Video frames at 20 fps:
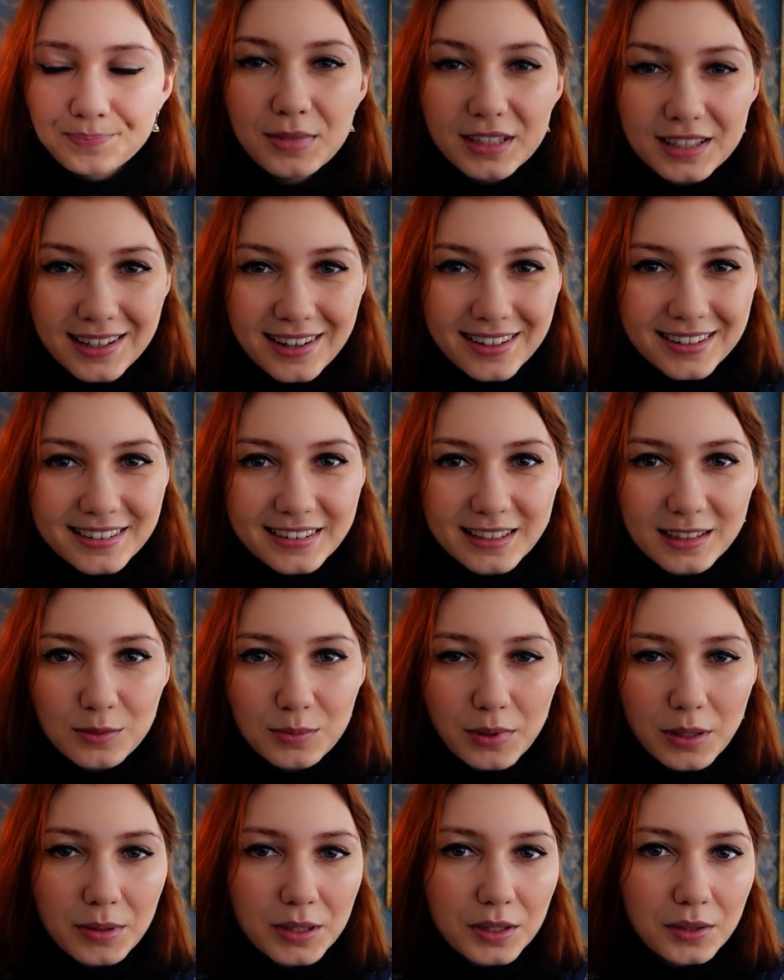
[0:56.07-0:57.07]
Because this
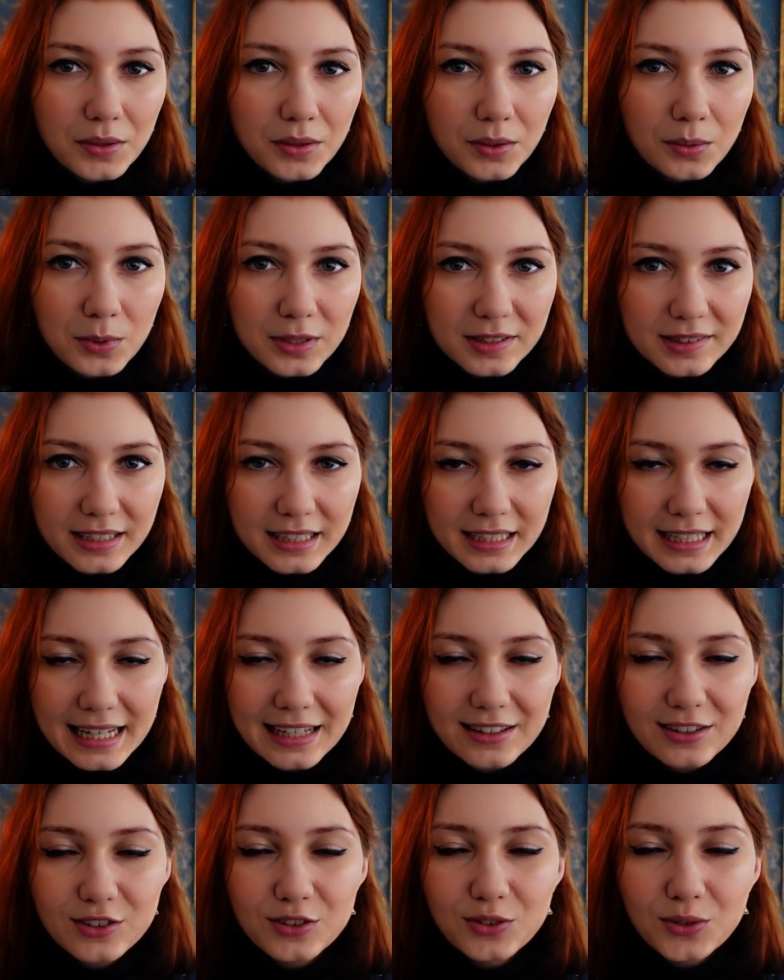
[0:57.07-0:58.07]
baby girl was in
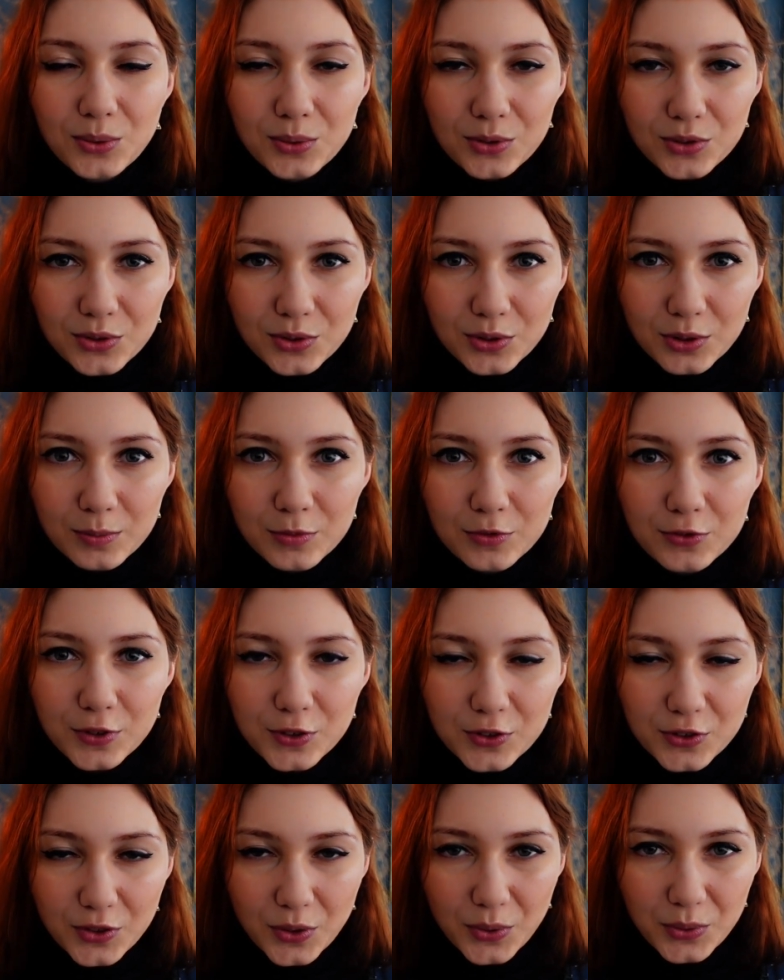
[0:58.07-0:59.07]
a snowstorm for
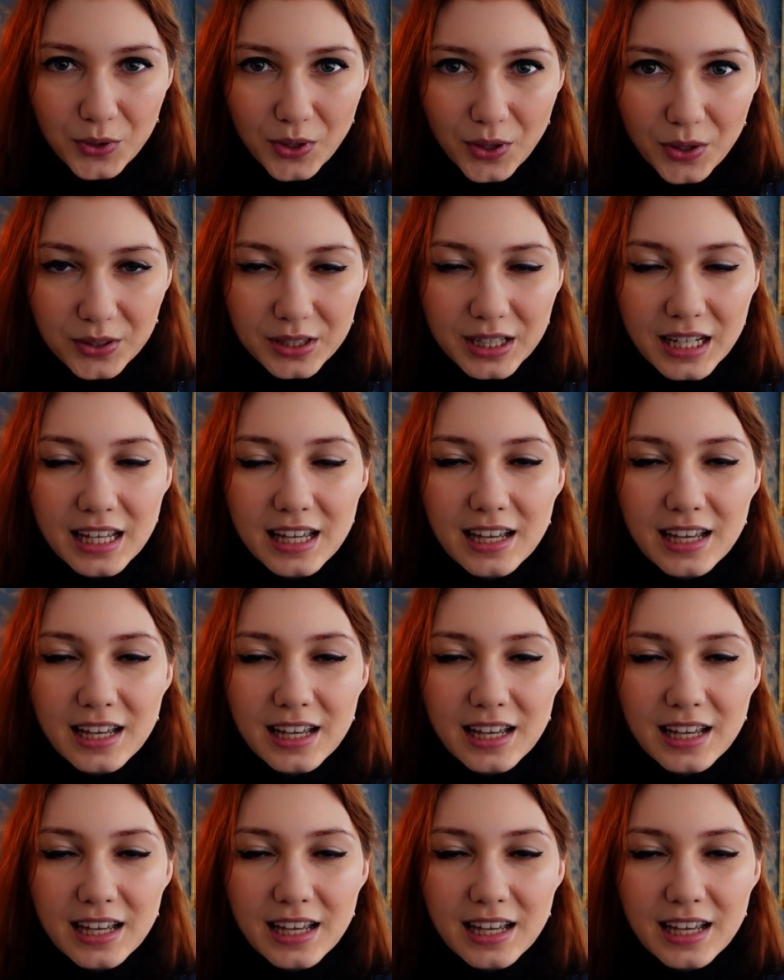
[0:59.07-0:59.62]
so long,